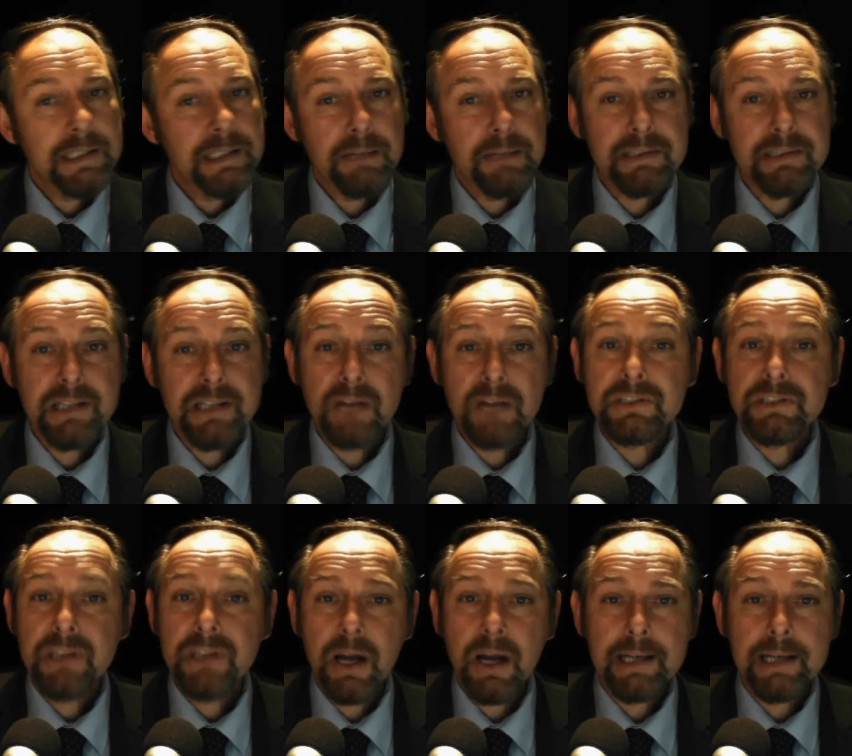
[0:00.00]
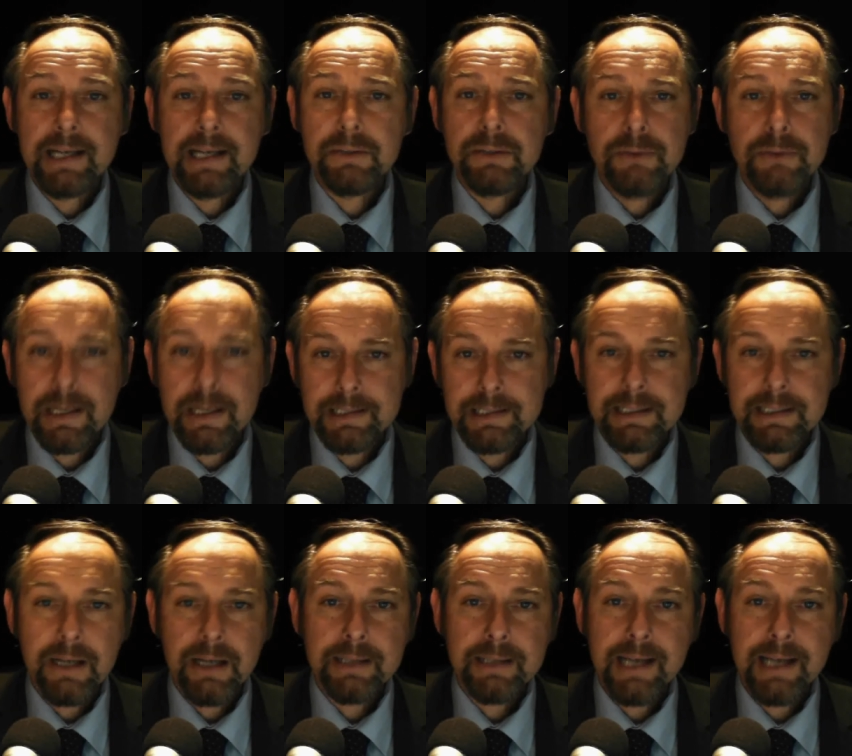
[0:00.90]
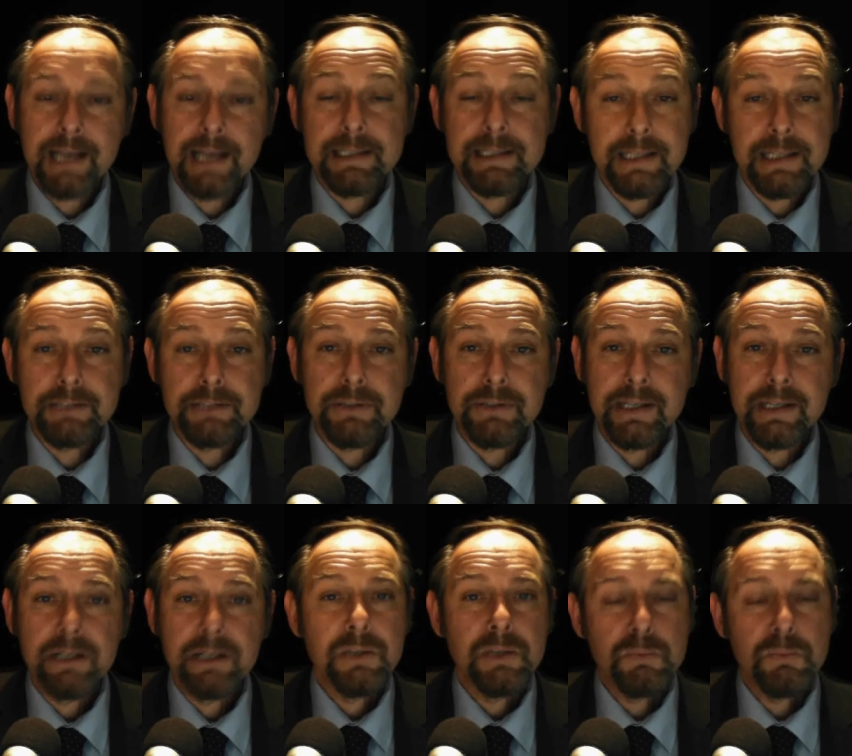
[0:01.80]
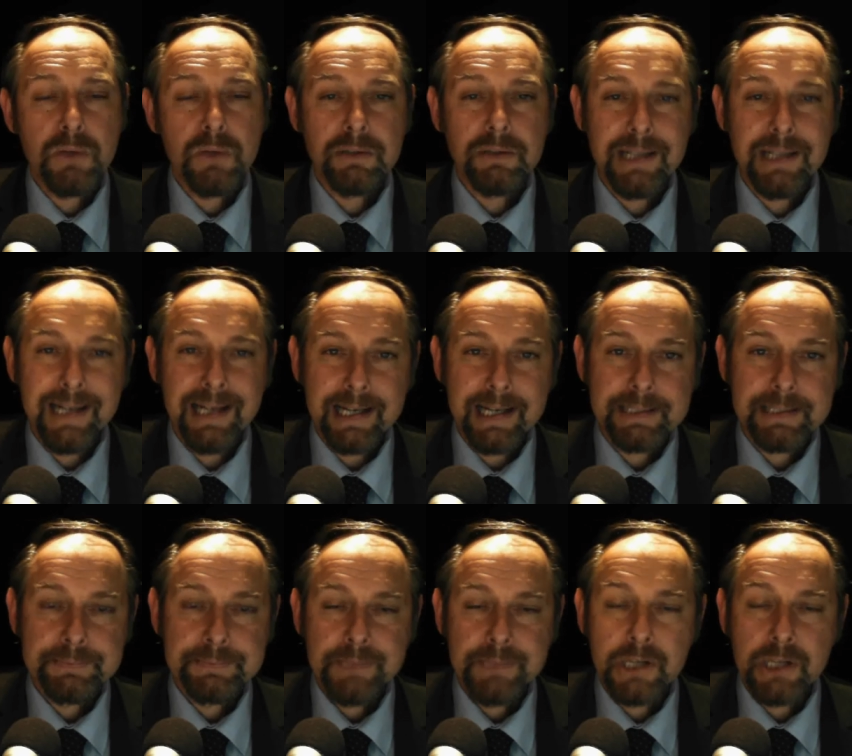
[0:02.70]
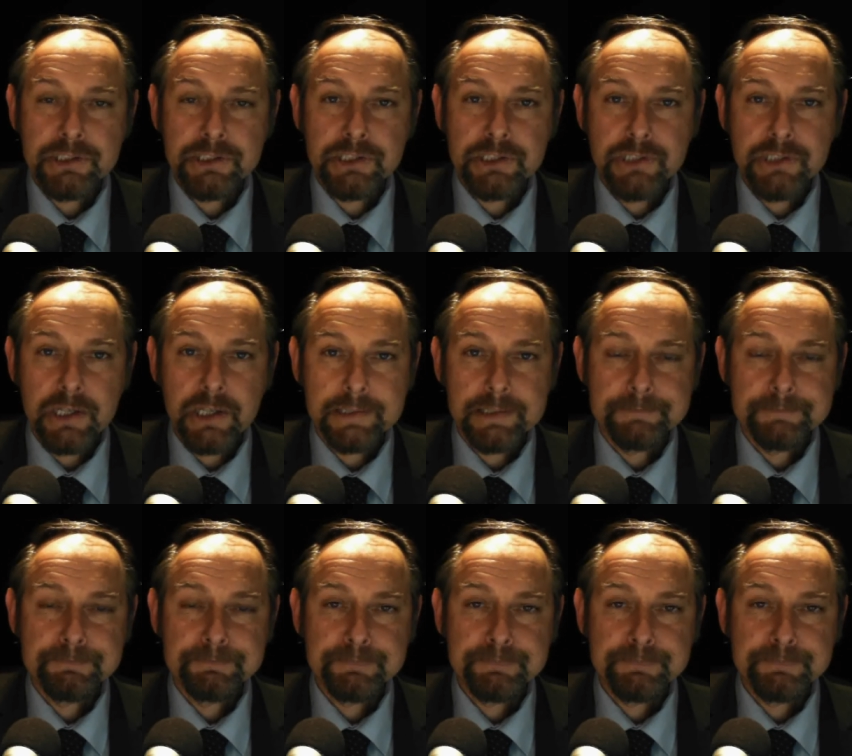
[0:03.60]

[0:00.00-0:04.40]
There is no sign-in or anything like that. It's literally one click and you're done.